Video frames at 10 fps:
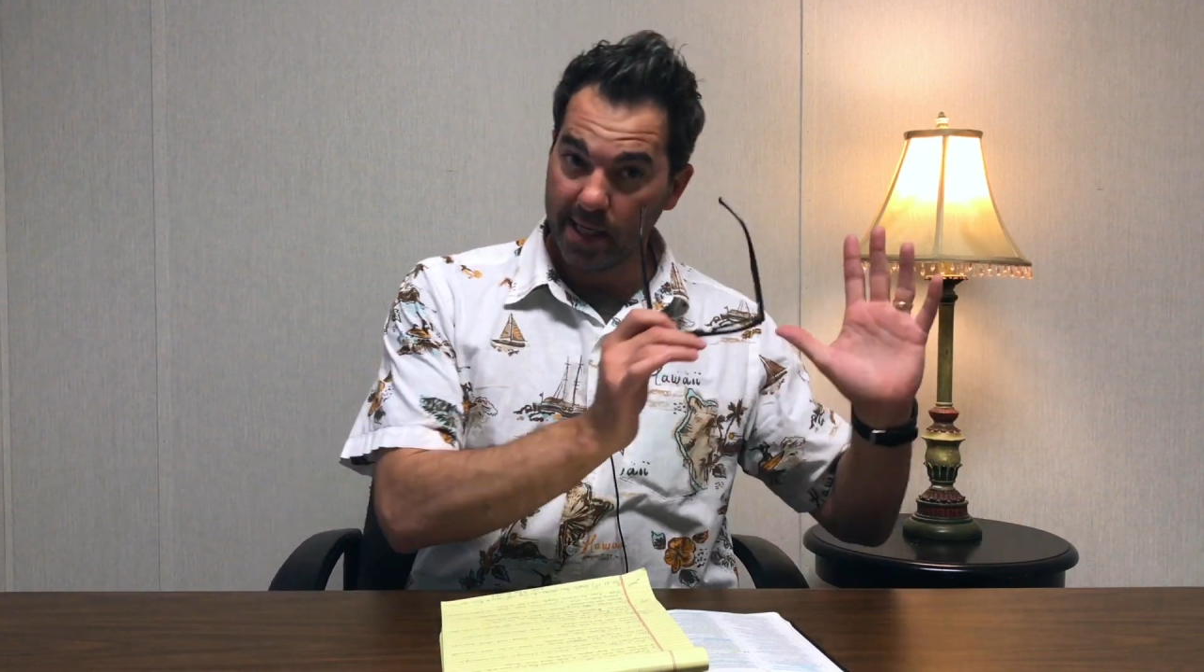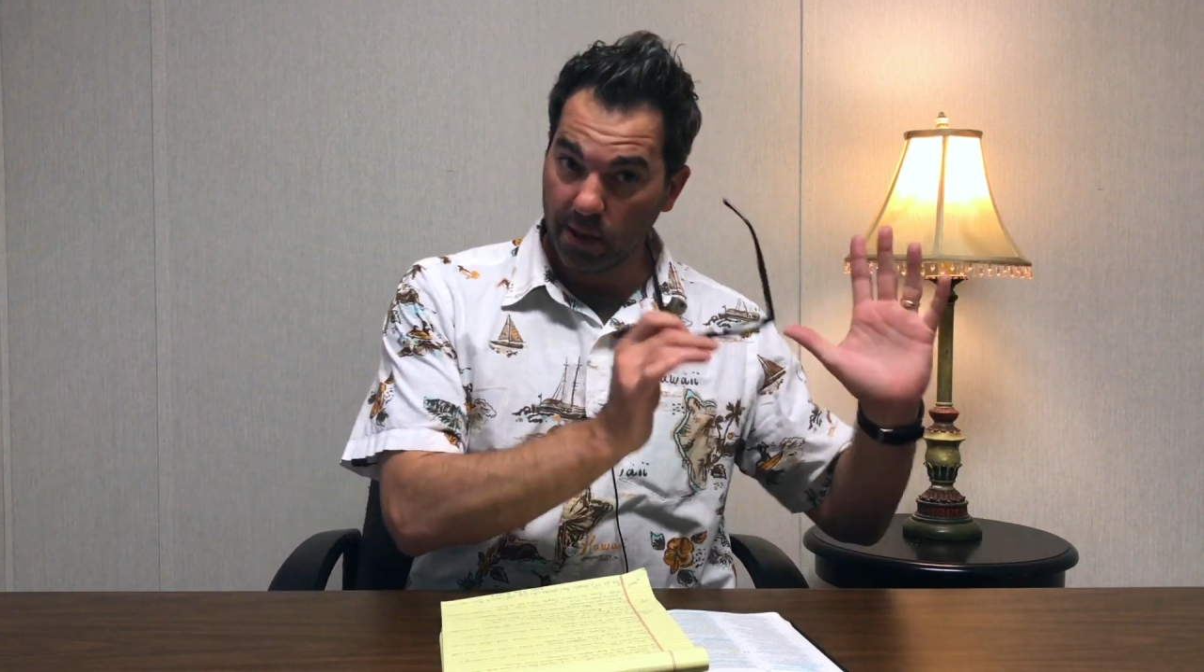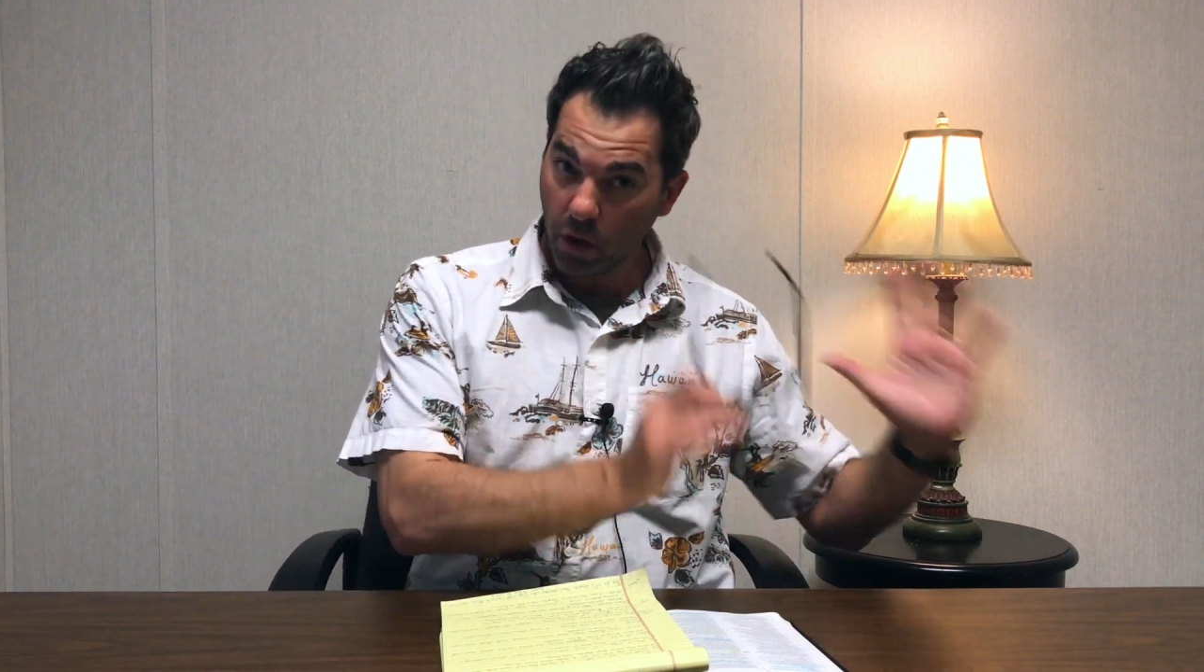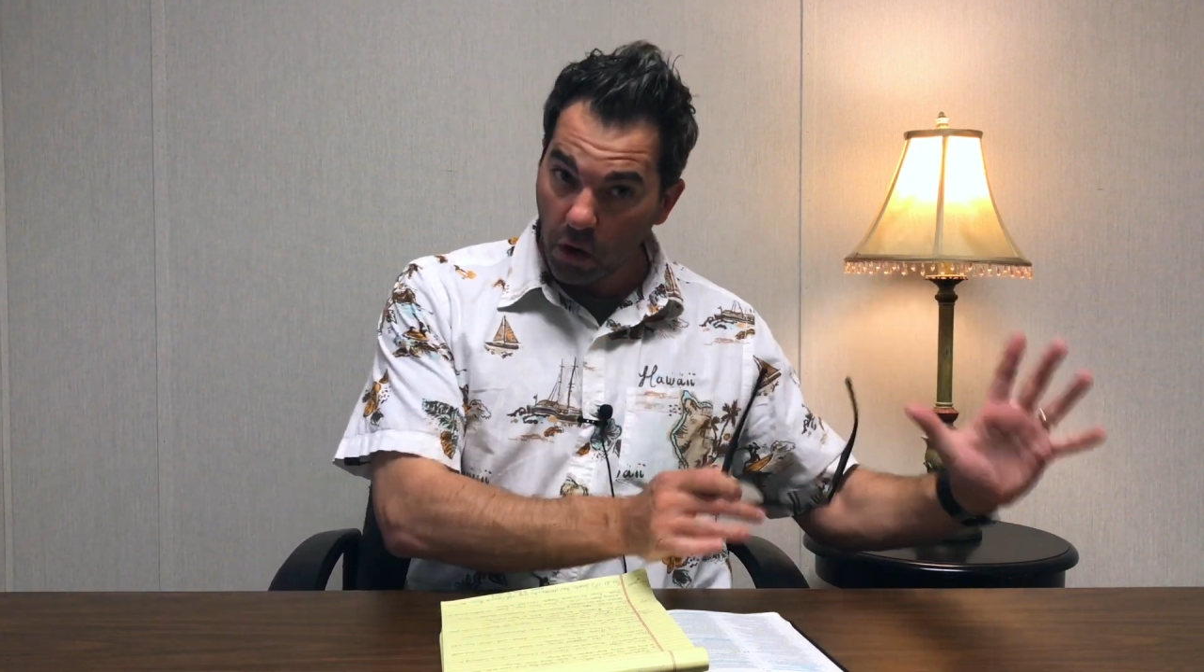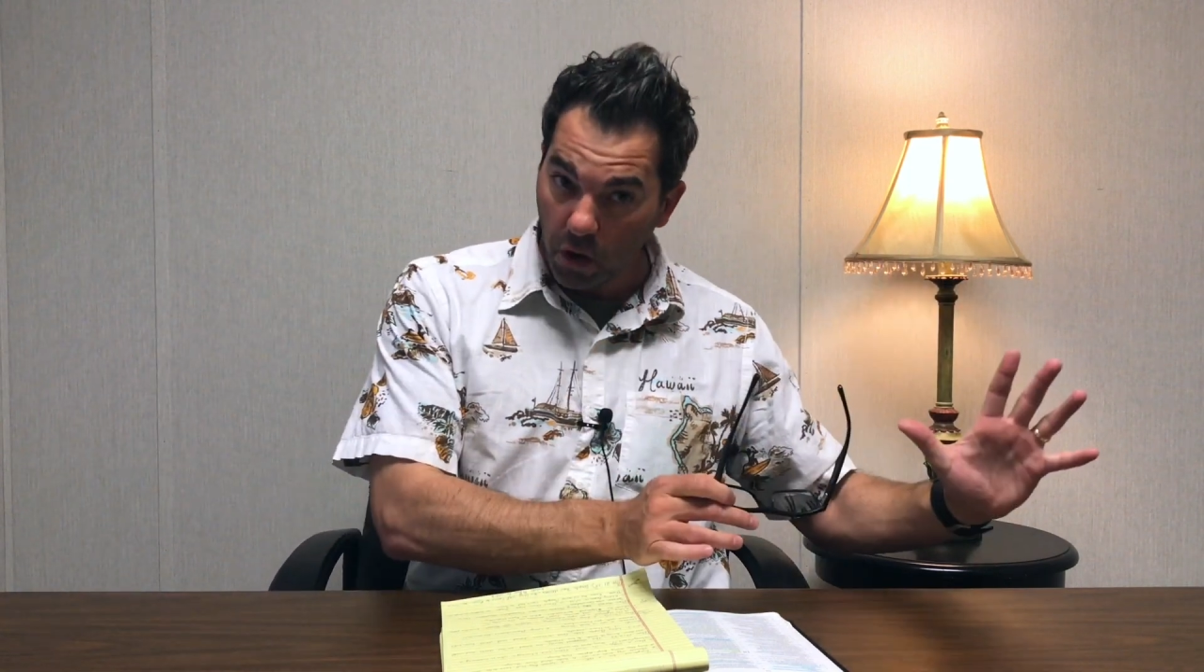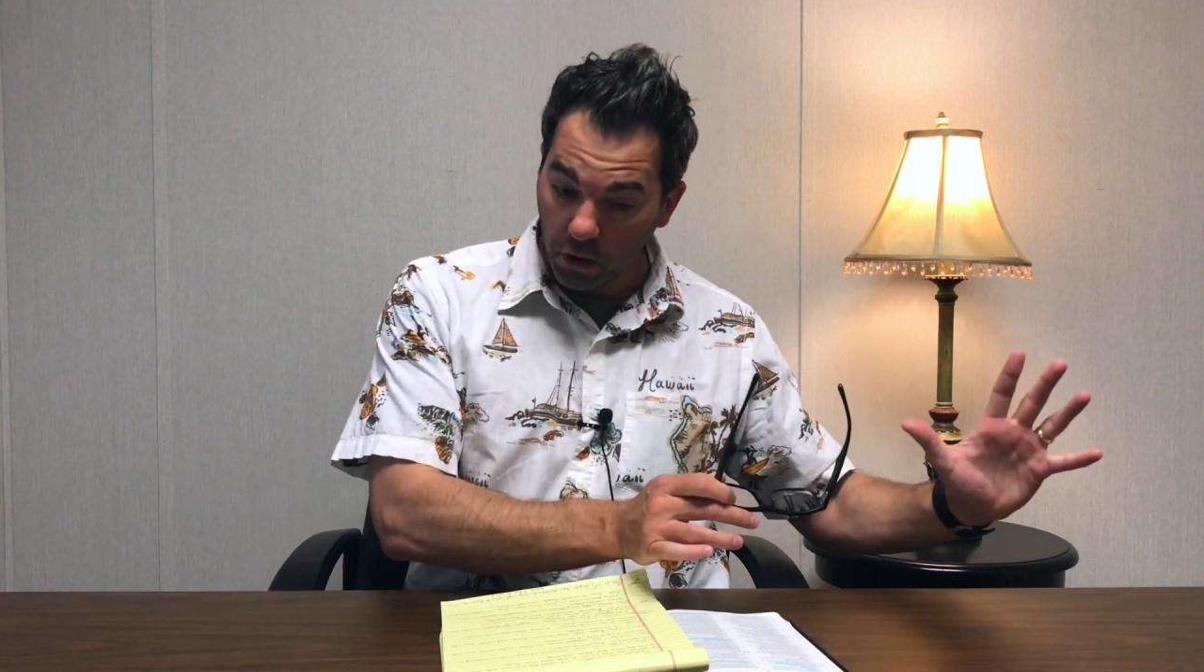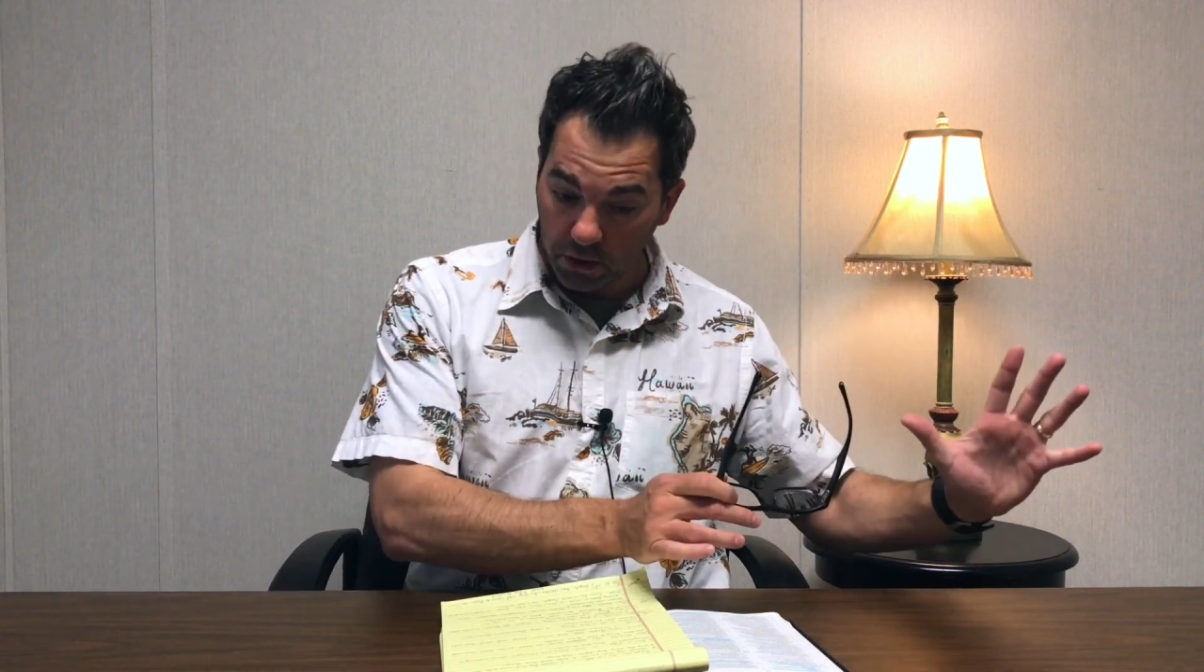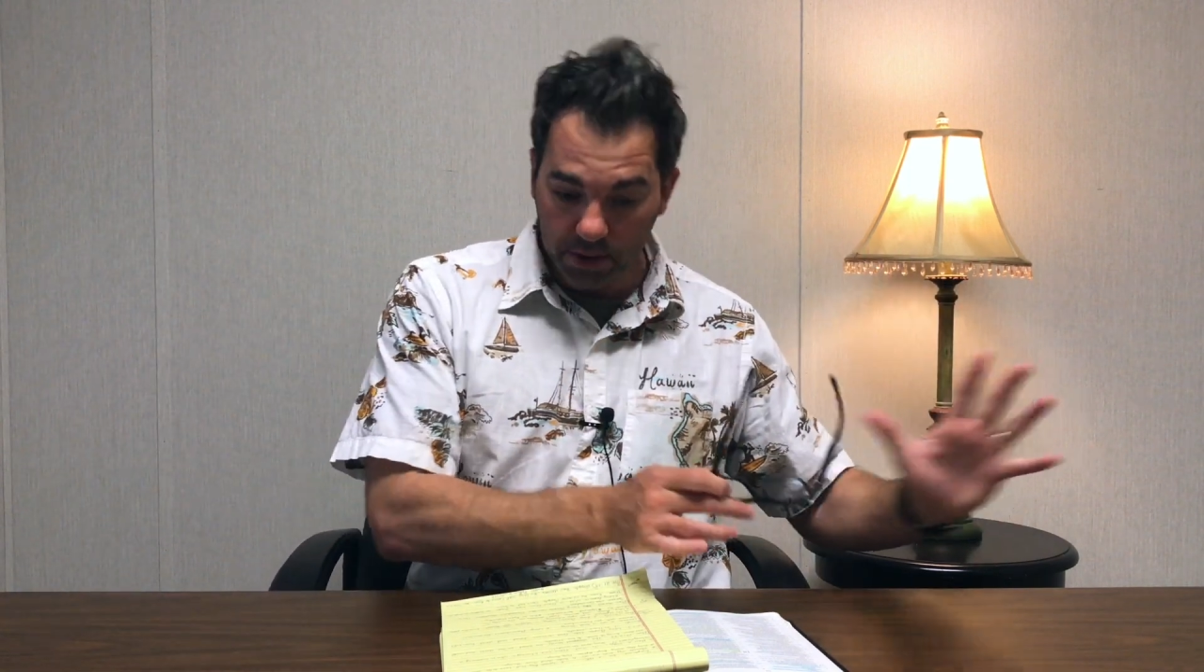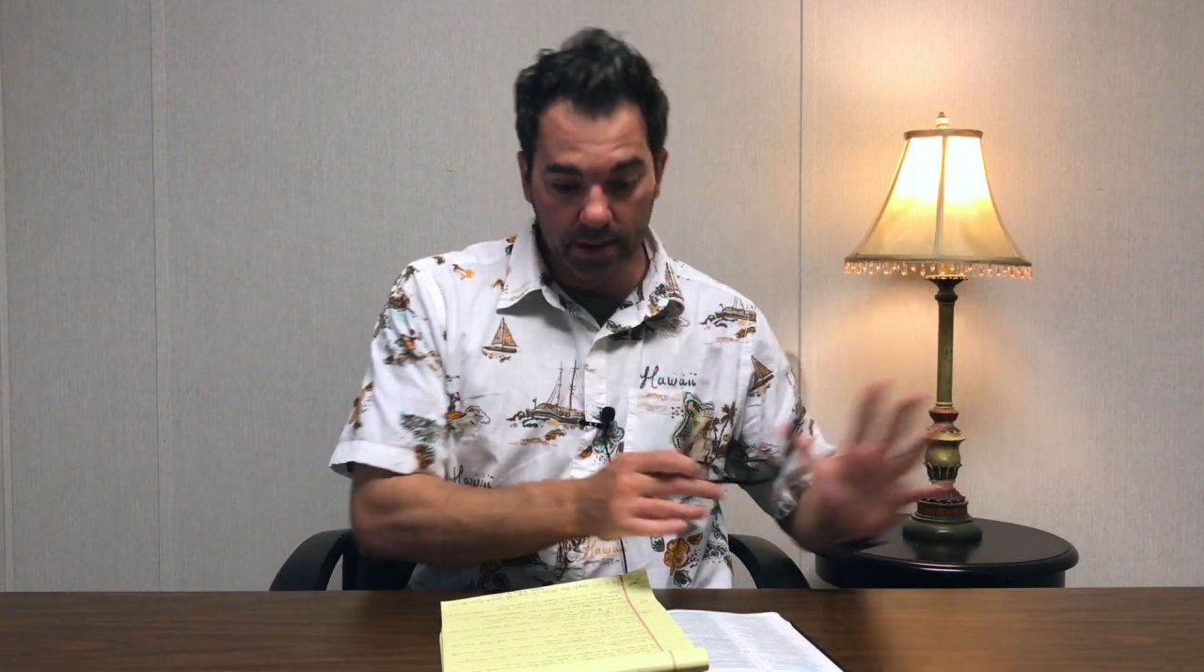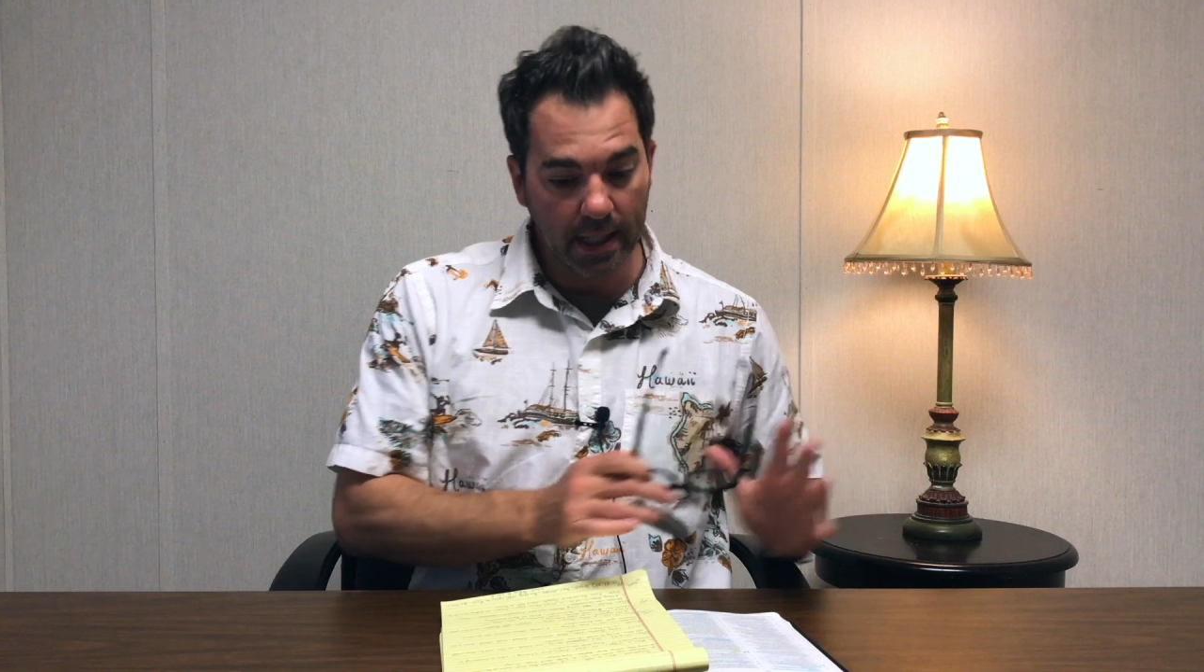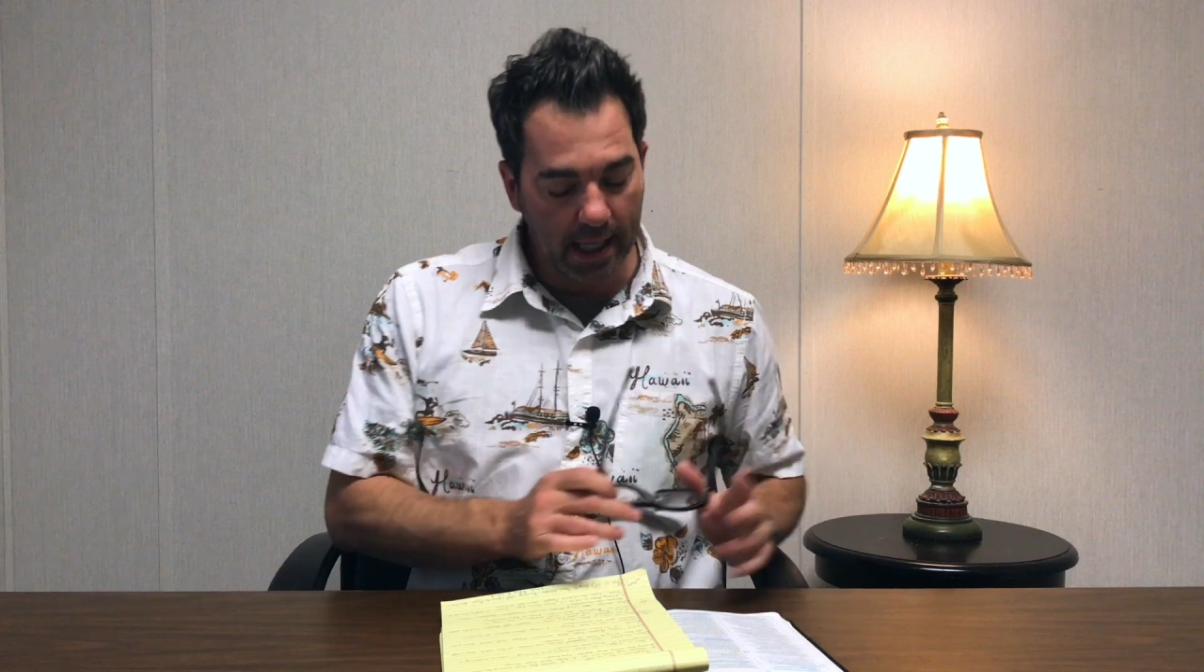girls